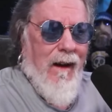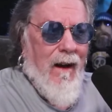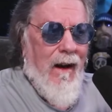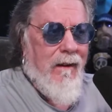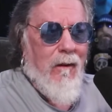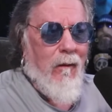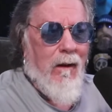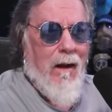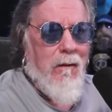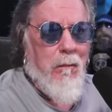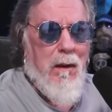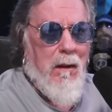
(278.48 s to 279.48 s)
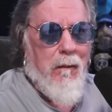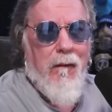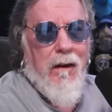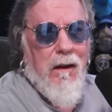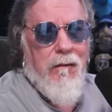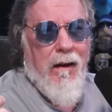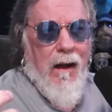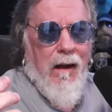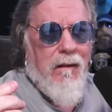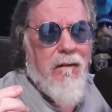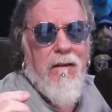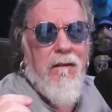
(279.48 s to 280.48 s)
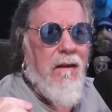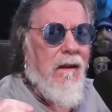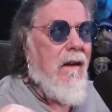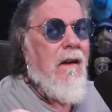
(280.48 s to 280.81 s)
I know lots of people that live in houses.